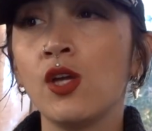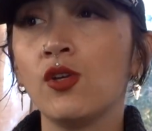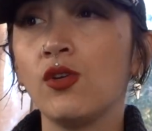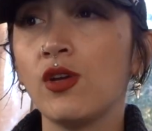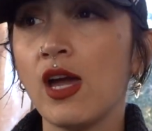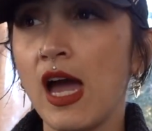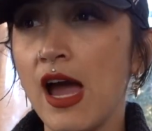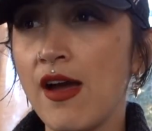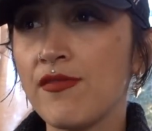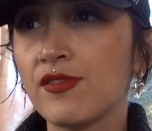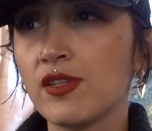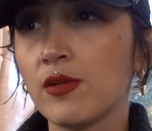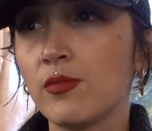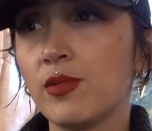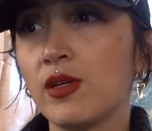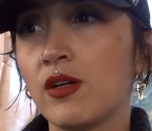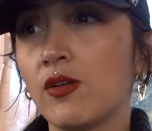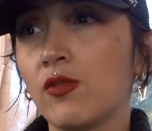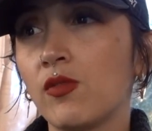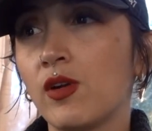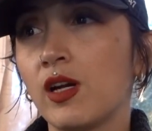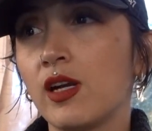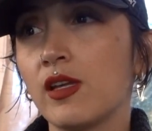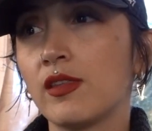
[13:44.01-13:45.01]
You have to be
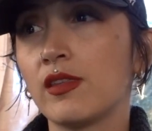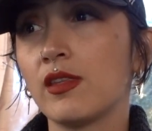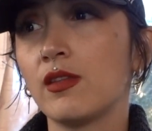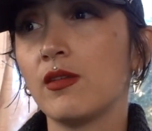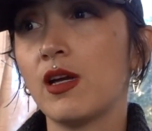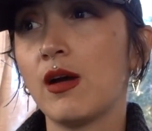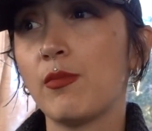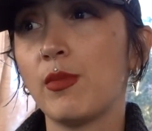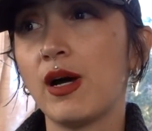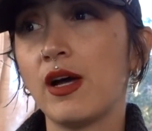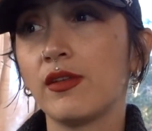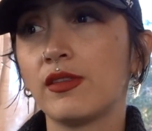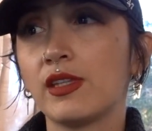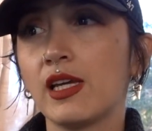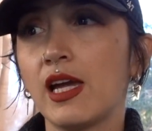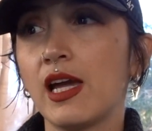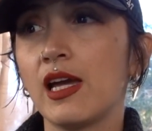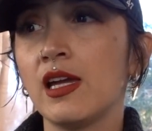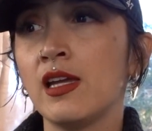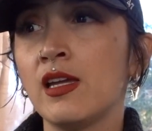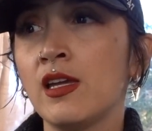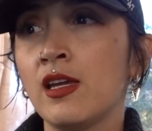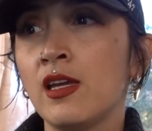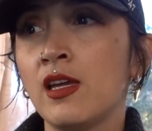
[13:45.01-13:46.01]
aware about
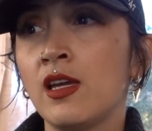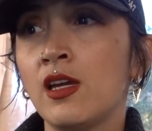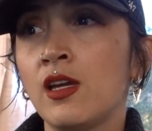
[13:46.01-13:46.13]
that.